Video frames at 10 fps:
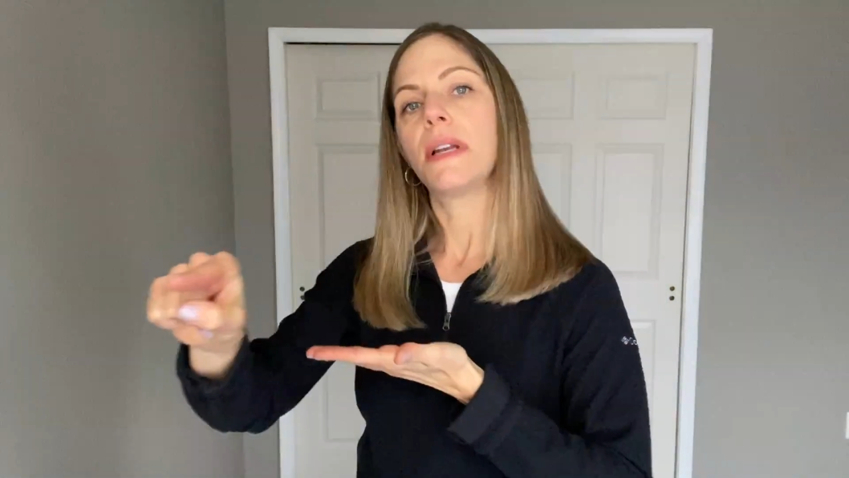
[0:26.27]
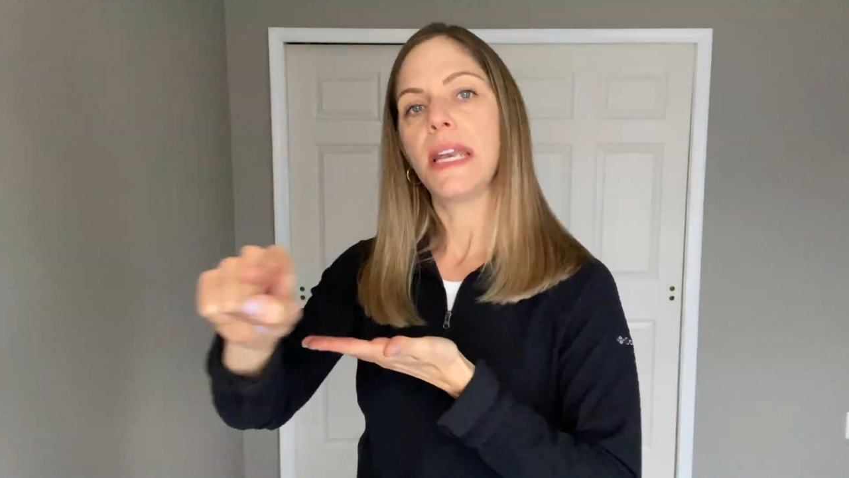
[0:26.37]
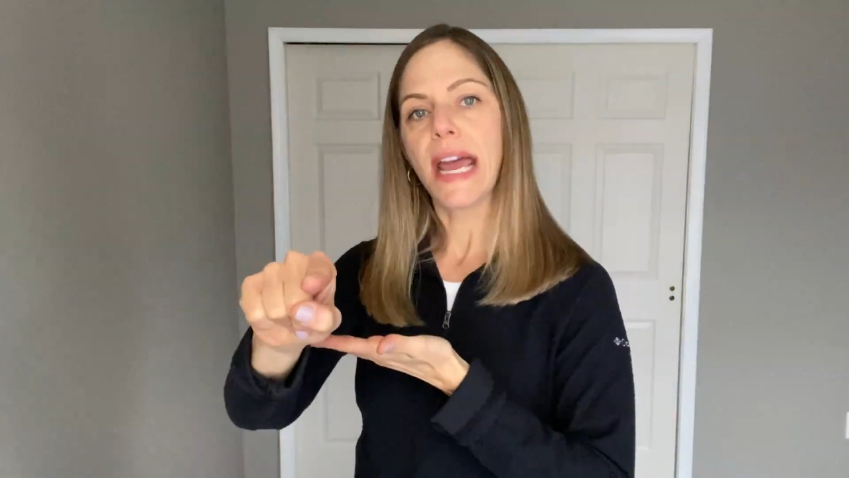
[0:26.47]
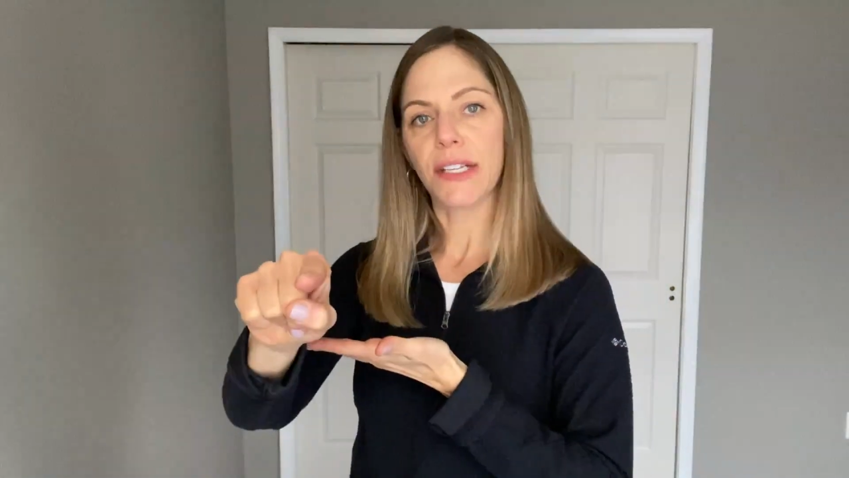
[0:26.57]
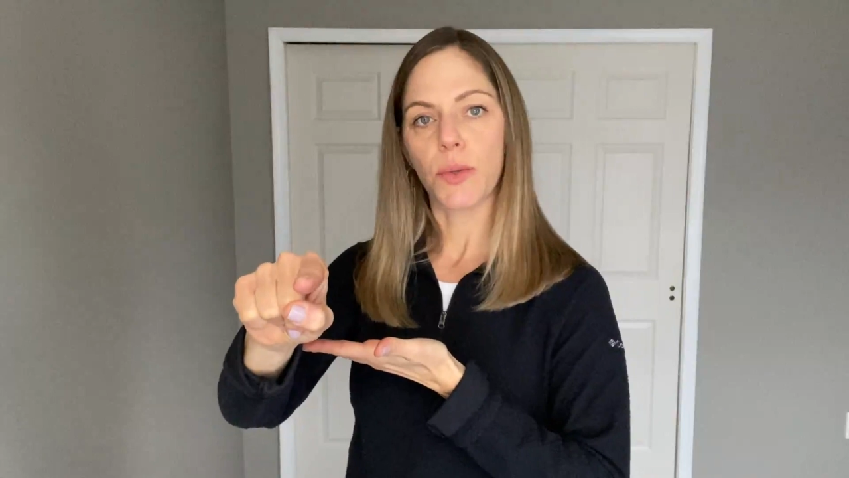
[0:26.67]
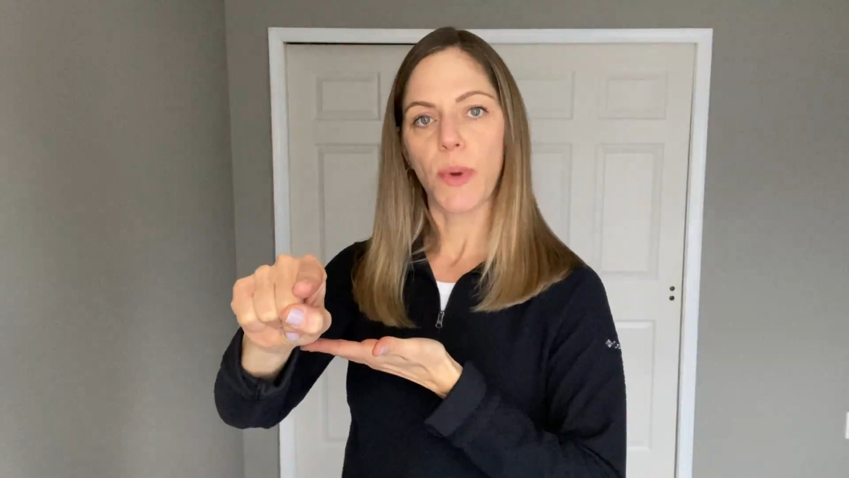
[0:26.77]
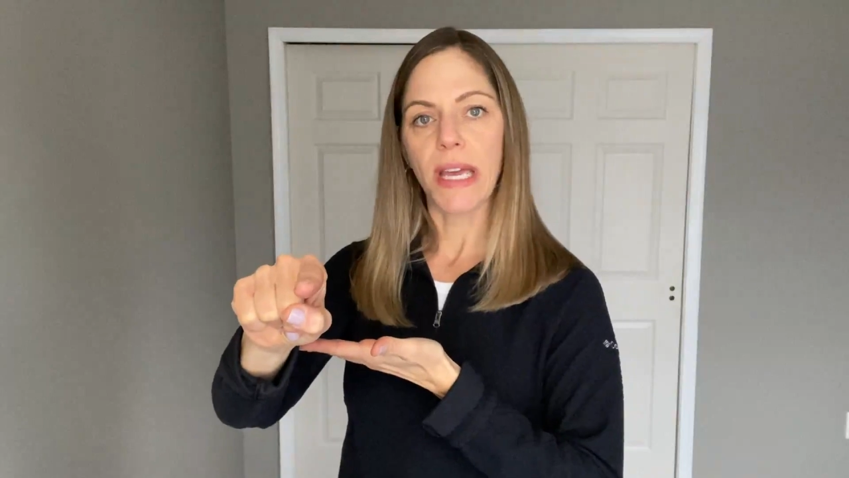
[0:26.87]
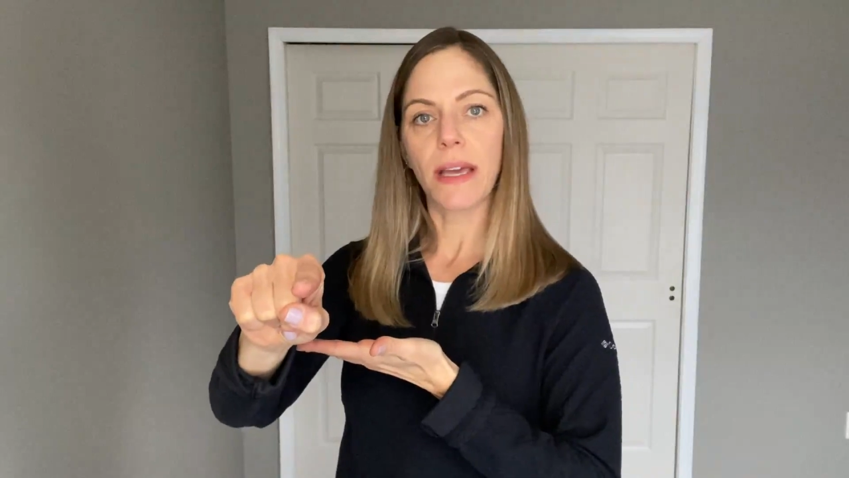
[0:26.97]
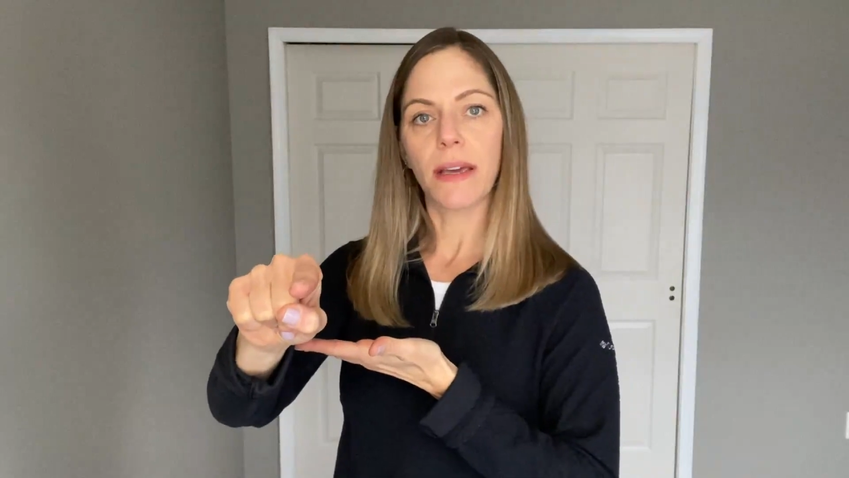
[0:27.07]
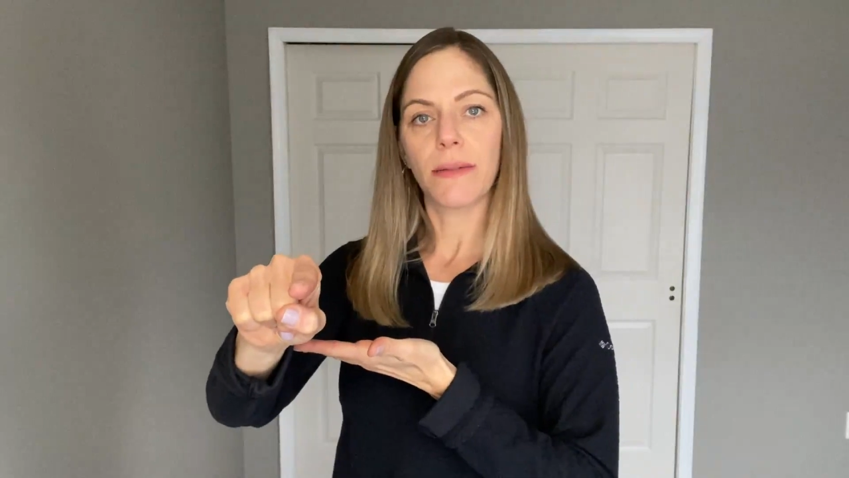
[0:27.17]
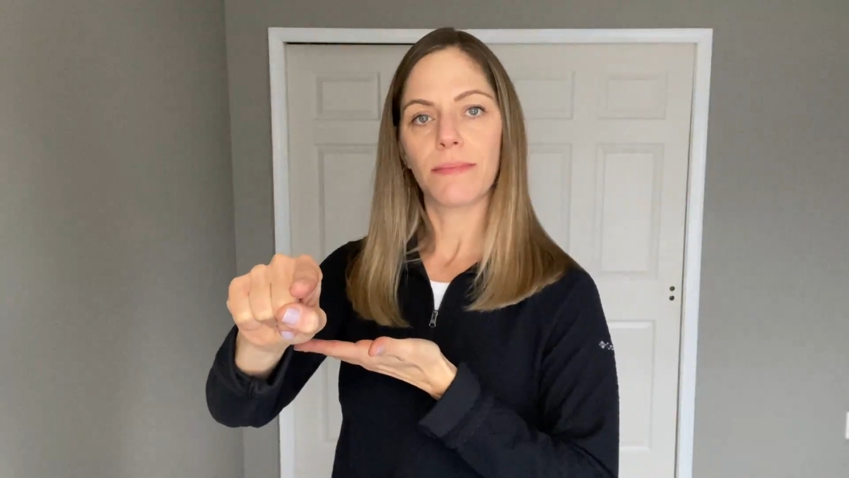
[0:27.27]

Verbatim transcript: Next week.